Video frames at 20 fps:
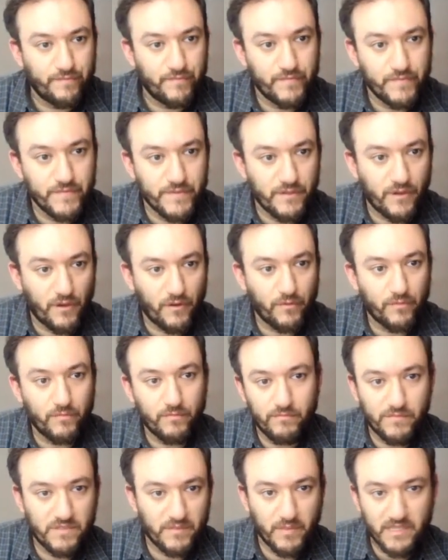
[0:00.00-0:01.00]
So
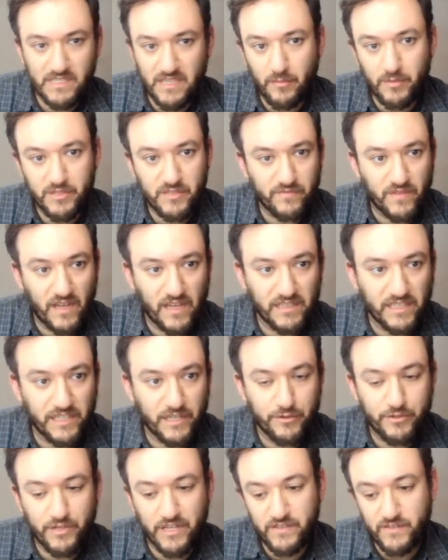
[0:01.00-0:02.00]
some examples of nonlinear
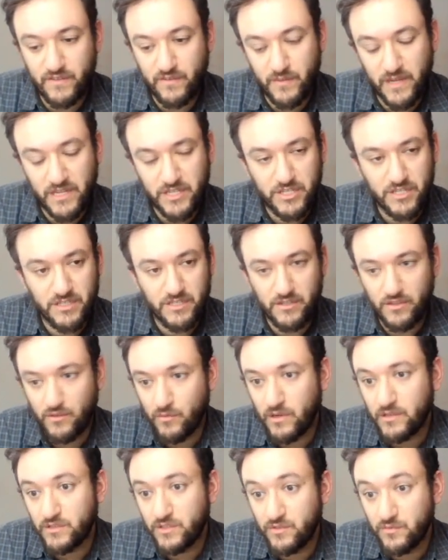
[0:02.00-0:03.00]
transformations are the
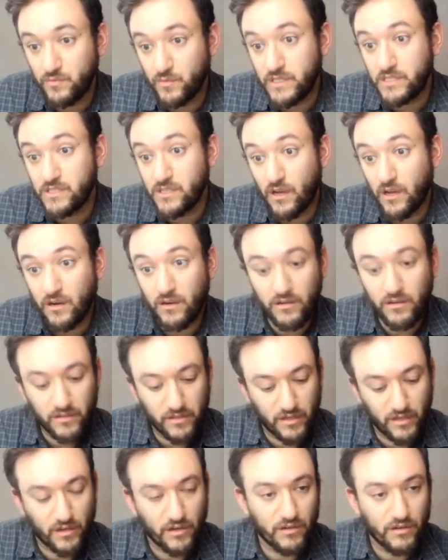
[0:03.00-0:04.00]
ones we saw
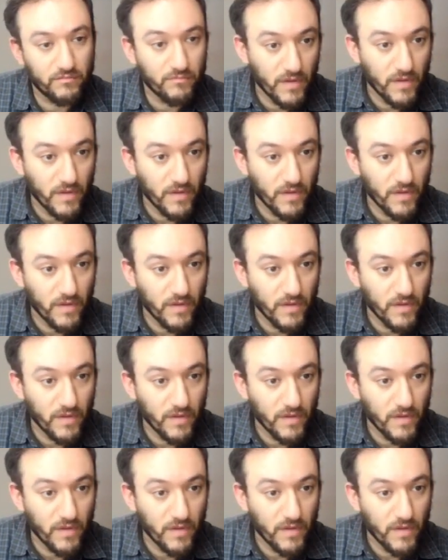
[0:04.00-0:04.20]
earlier,